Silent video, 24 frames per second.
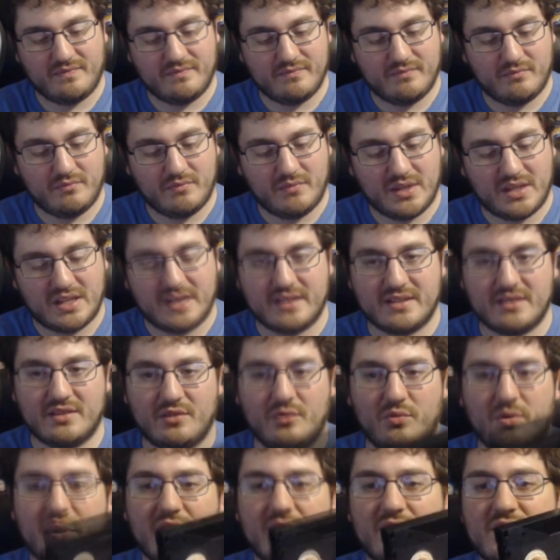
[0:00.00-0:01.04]
Because the
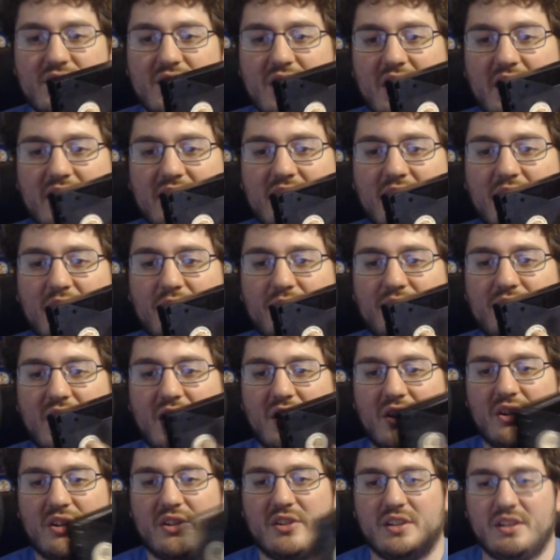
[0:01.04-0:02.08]
wheels on it don't
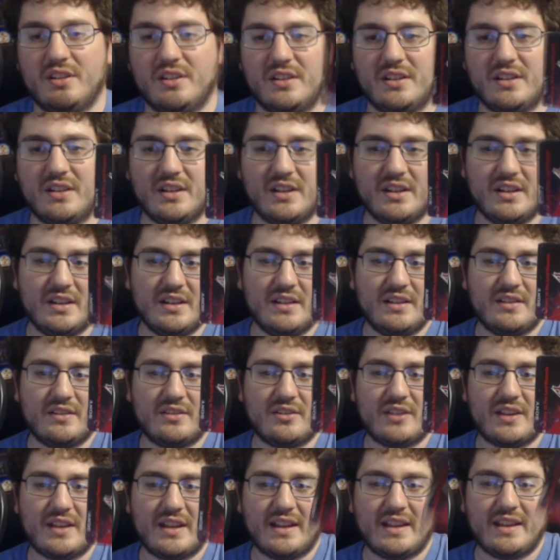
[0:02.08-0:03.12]
turn. So
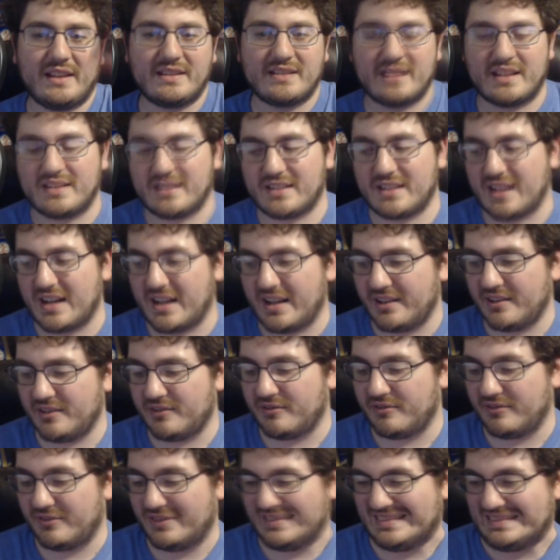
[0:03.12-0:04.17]
that's kind of
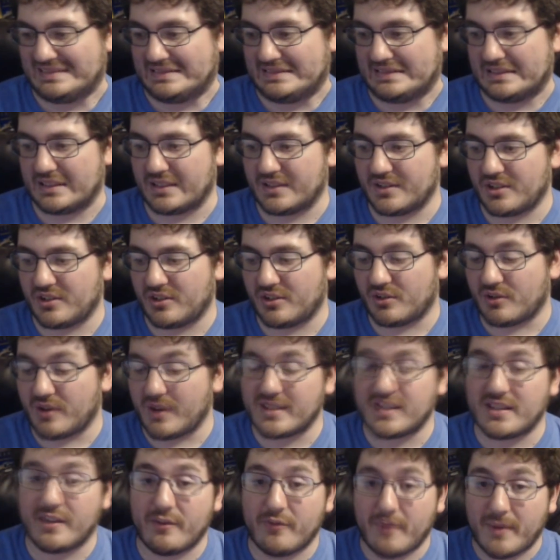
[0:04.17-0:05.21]
a concern. The rest
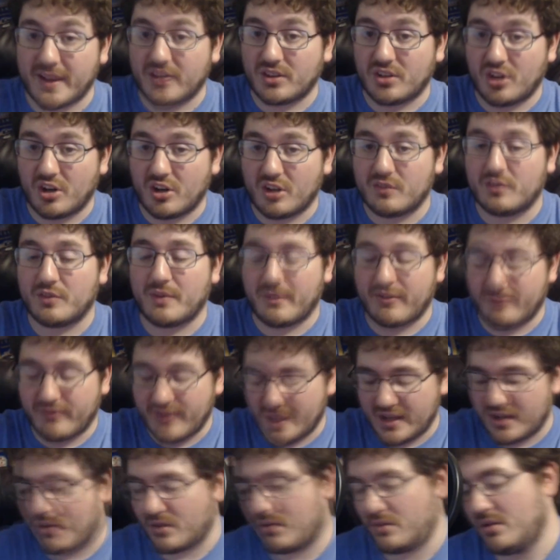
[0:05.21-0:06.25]
of them I can turn with my
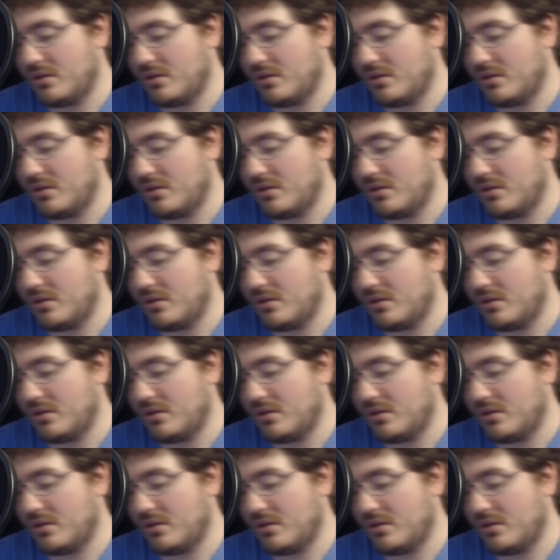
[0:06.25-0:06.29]
finger.